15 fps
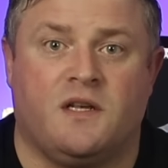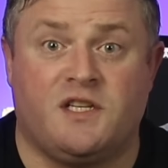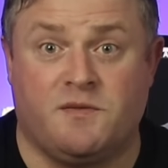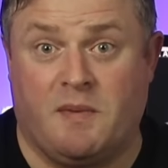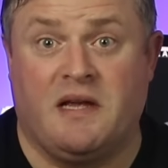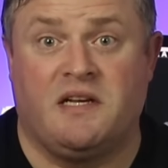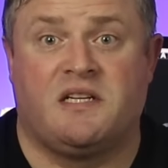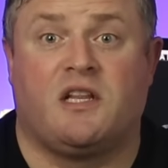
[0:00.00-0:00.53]

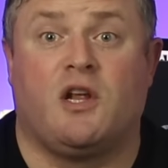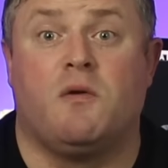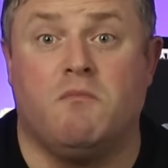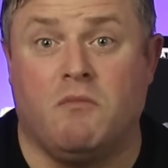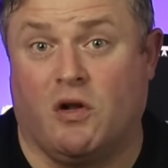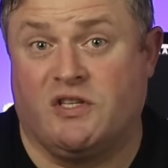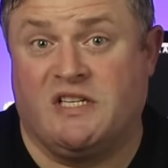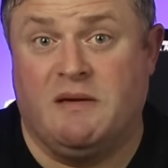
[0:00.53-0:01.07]
Space
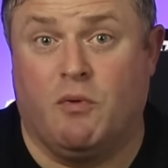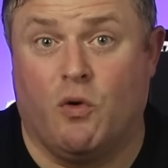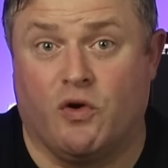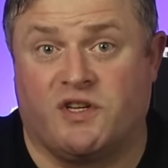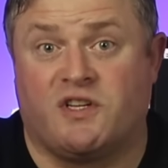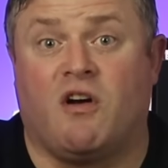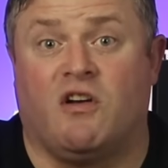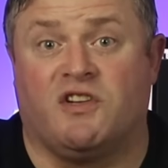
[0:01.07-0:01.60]
multi
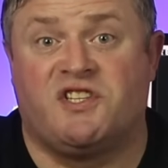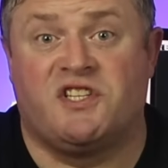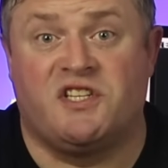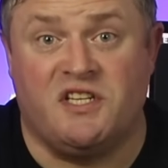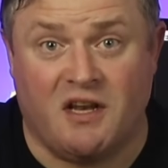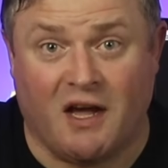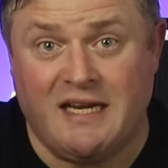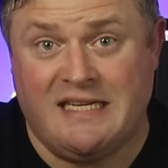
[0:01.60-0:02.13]
multiboard costs
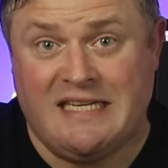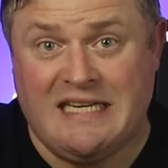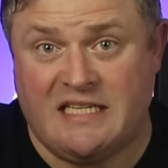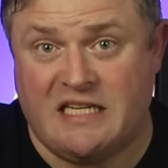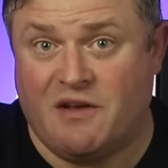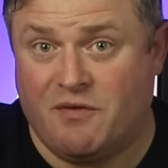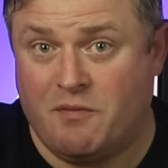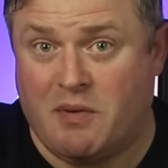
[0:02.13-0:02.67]

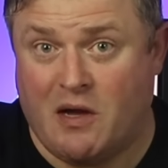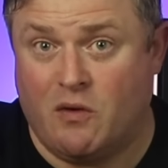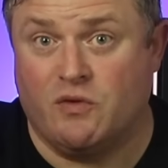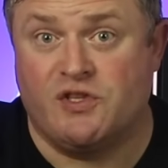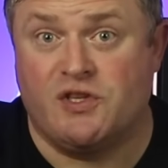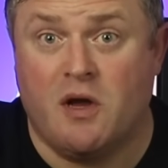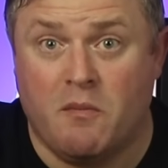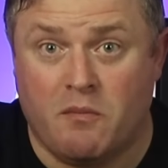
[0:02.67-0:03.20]

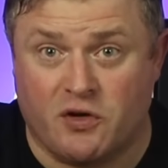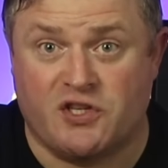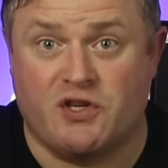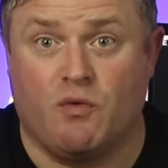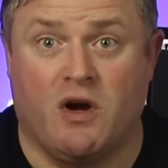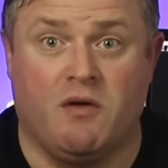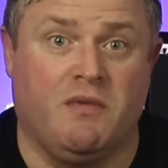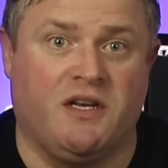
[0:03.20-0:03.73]
£97 per
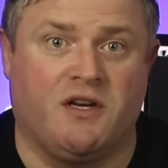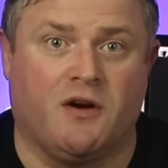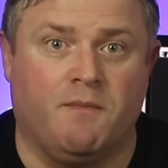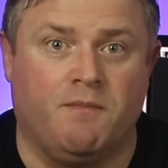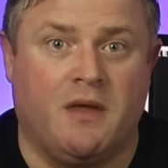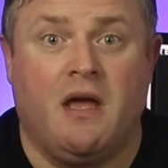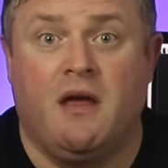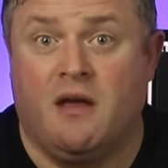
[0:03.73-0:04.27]
square
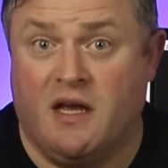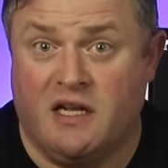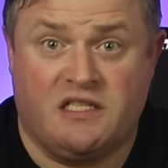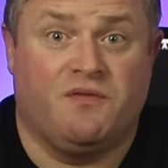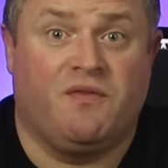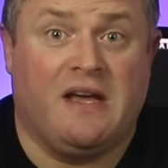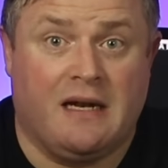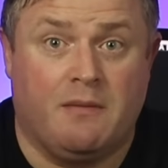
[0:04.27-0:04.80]
metre. It's
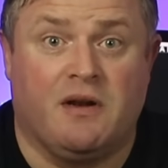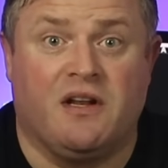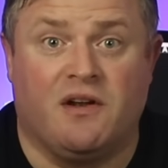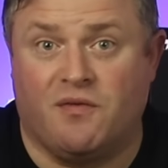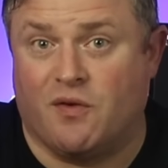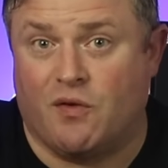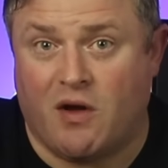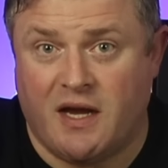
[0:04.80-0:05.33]
available in
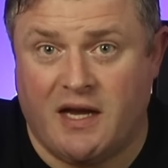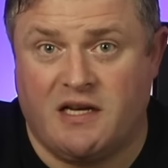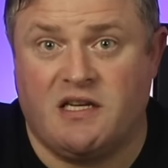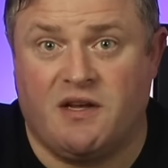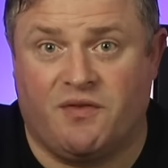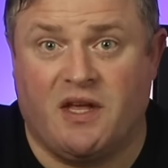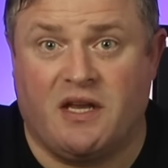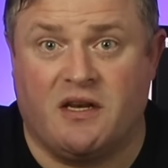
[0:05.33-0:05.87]
a variety
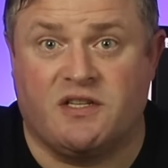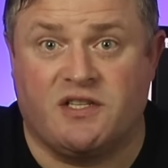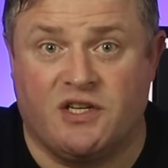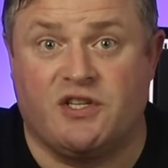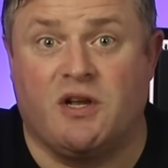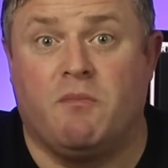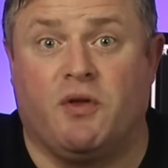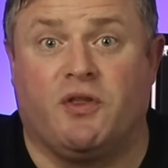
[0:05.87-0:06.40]
of
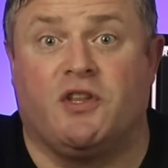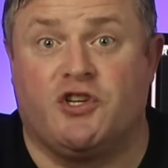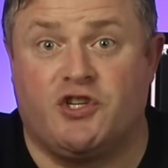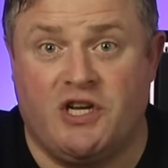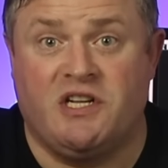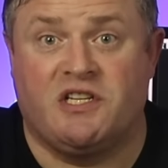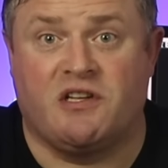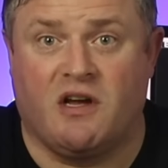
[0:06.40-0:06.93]
thicknesses, but the
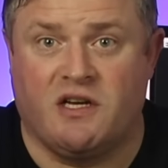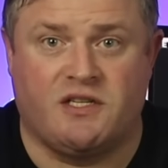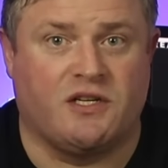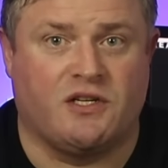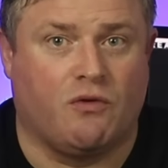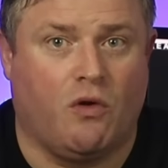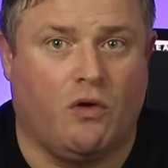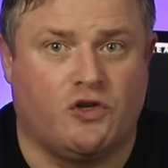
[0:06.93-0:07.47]
sheet
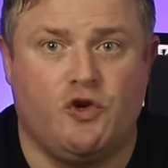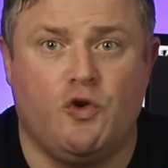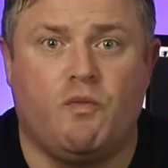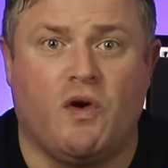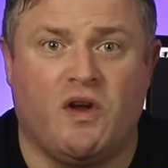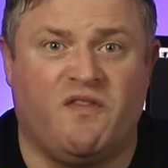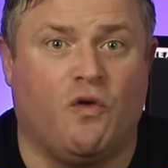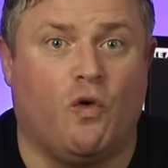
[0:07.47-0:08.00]
sizes are all
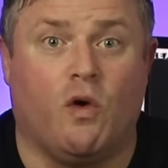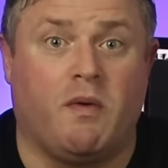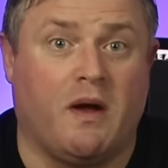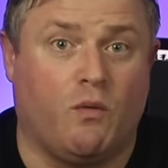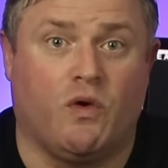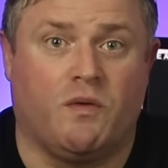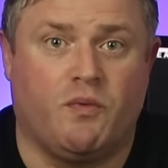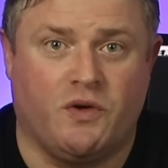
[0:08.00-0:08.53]
2.4 by
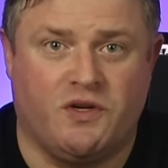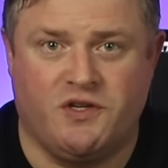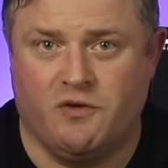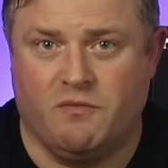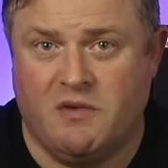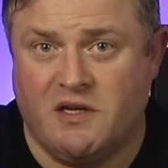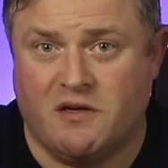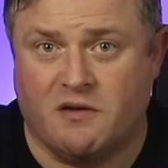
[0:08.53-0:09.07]

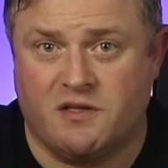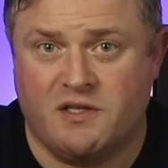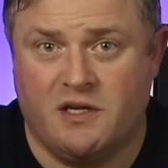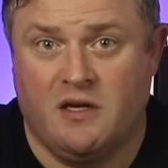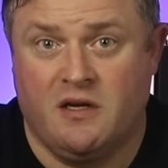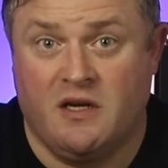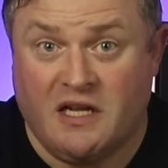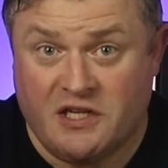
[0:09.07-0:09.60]
1.2
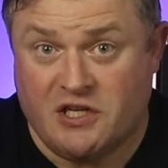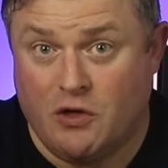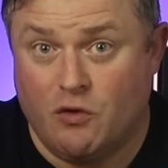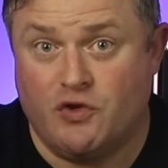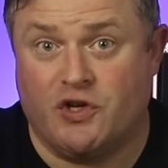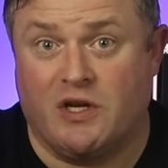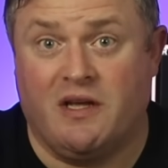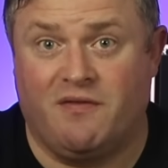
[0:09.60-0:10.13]
metres. It's
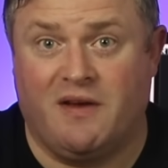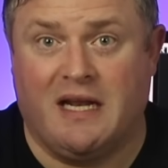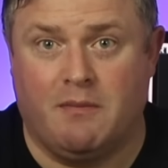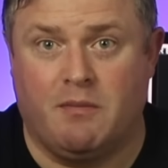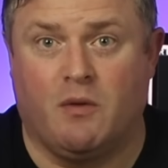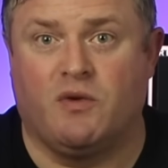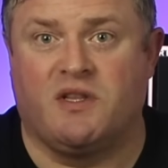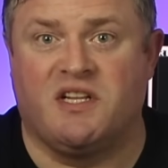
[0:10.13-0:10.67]
usually
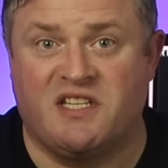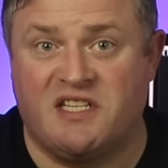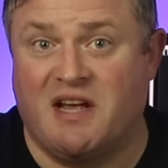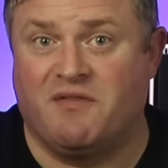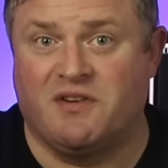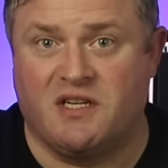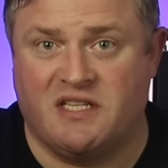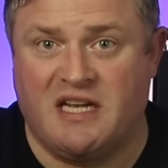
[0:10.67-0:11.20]
available within
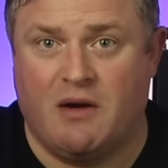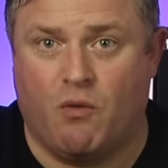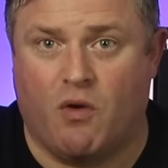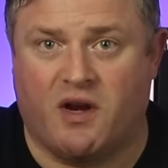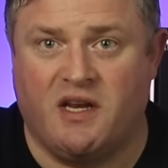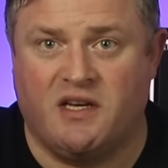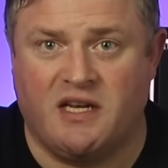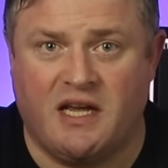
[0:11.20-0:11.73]
7 to 10
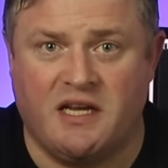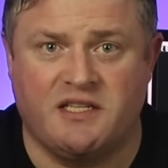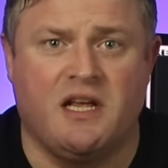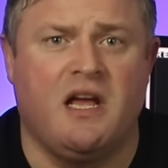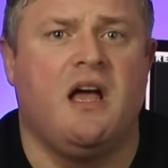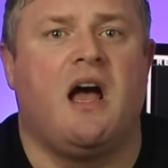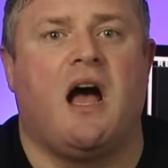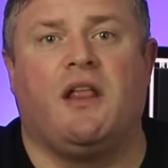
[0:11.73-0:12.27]
working days,
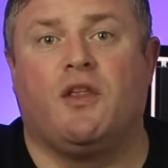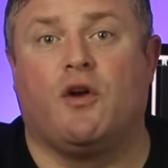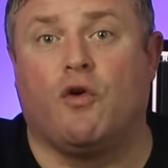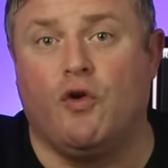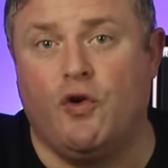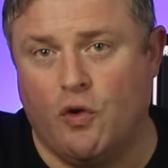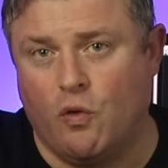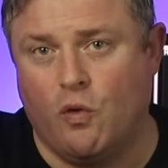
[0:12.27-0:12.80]
and there
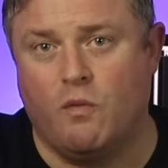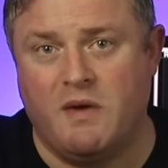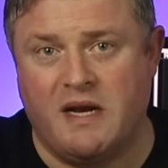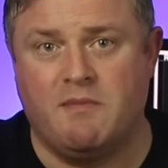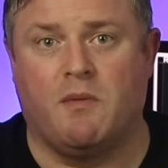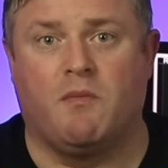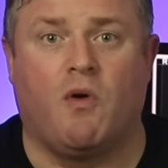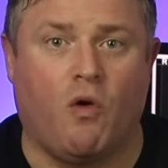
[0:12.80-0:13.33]
are no
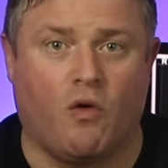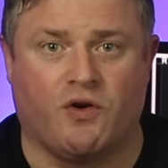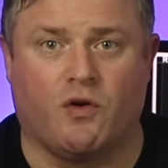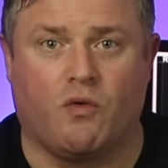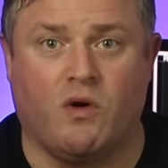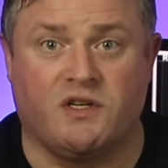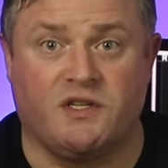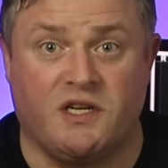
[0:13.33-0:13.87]
minimum order
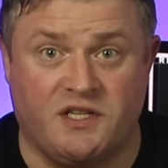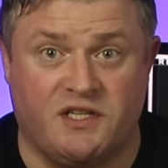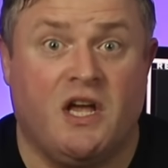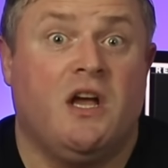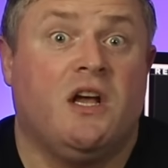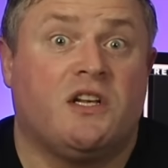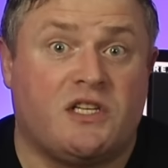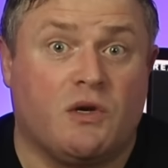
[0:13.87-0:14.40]
quantities,
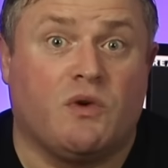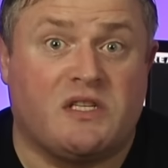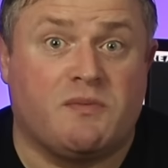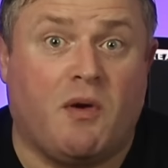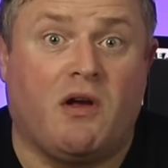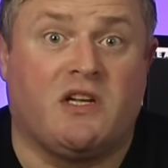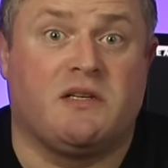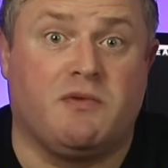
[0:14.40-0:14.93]
so it's
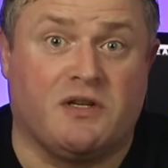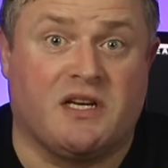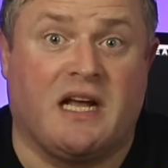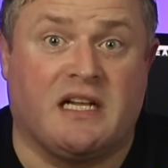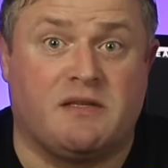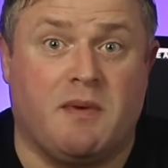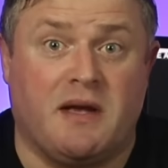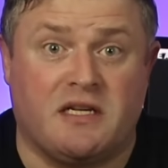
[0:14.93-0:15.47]
possible to
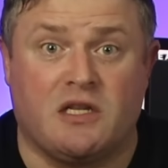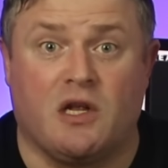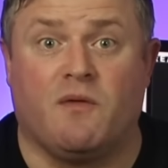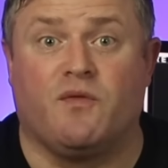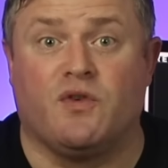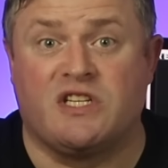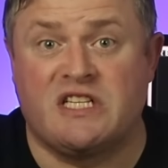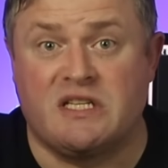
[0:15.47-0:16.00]
get
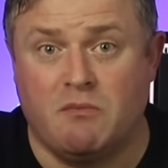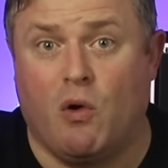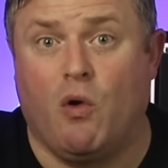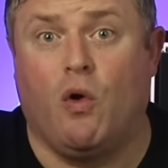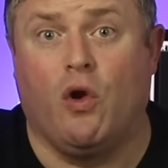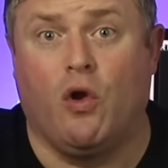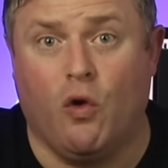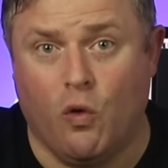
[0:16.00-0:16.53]
Spacetherm for
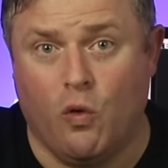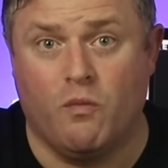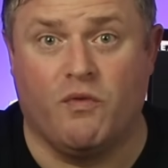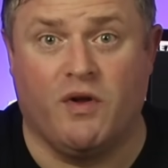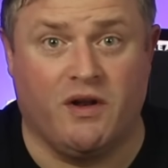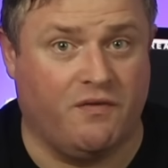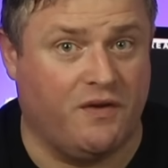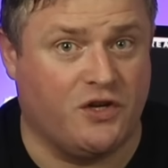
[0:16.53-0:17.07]
small home
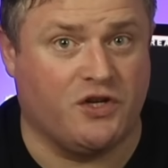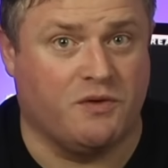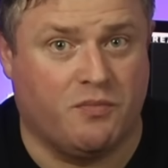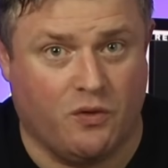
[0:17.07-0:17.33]
renovation